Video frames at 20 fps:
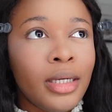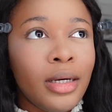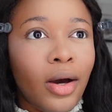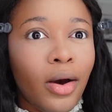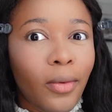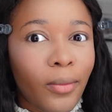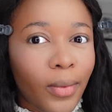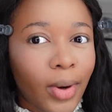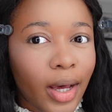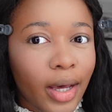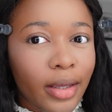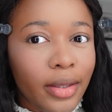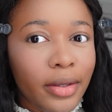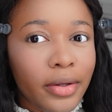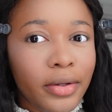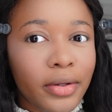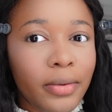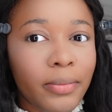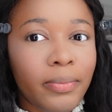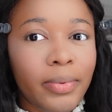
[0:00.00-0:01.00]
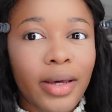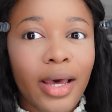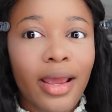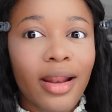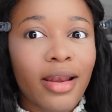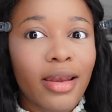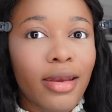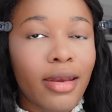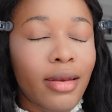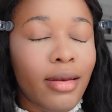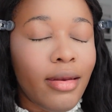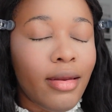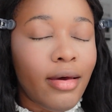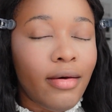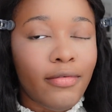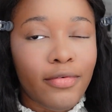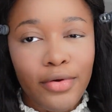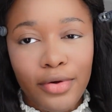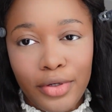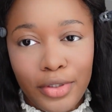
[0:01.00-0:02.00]
a while, but I
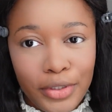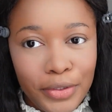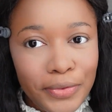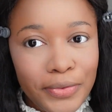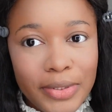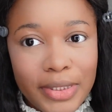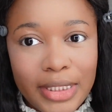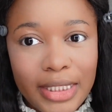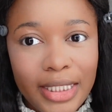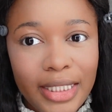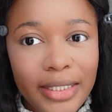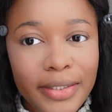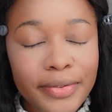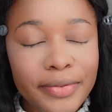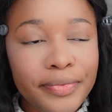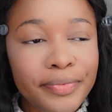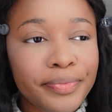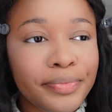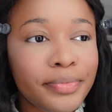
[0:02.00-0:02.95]
never used it.